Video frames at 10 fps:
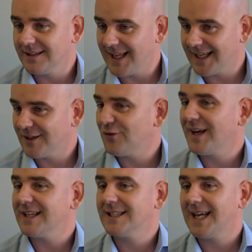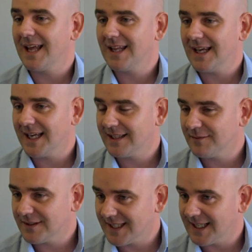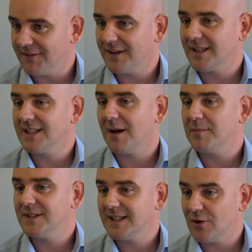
They can all get together in significant numbers.